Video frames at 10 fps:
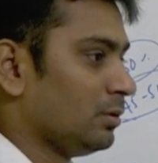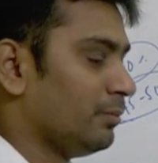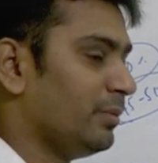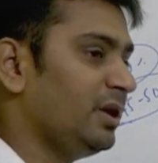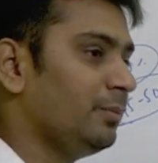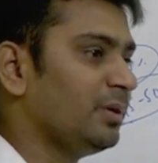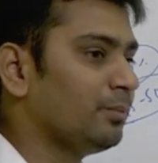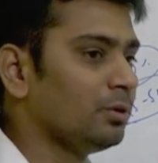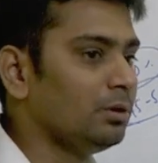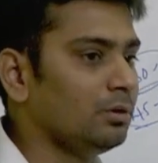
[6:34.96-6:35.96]
Many
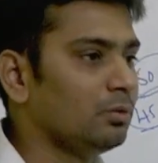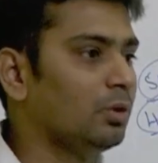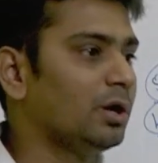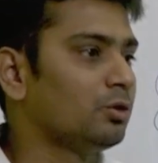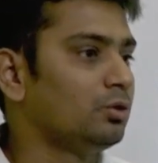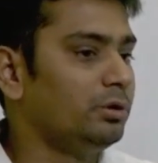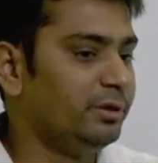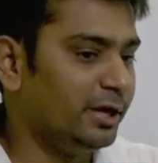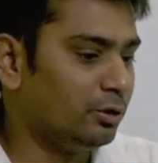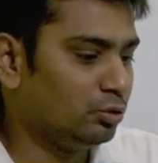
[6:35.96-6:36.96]
people, what
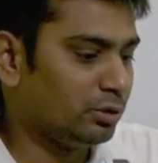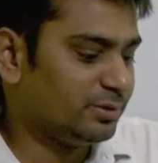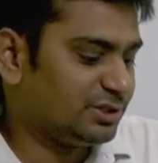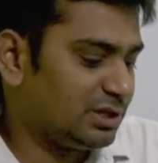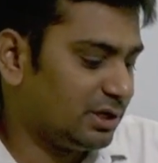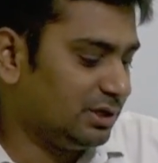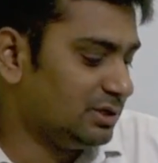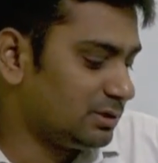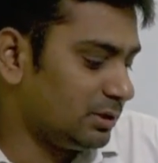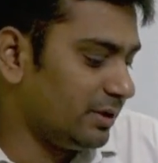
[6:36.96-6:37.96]
they do the mistake
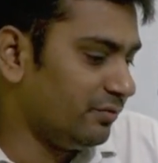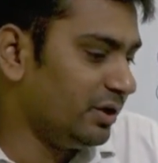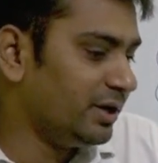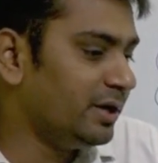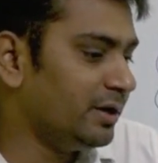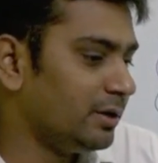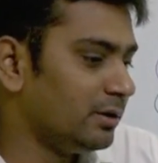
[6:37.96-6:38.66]
is every day